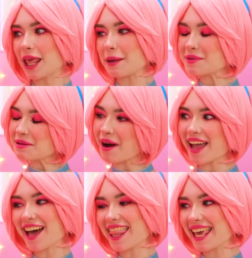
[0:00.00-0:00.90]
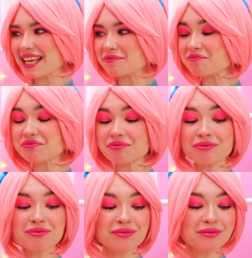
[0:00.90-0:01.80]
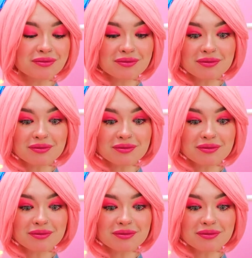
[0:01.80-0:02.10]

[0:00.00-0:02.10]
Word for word: Ooh, I have this lip gloss.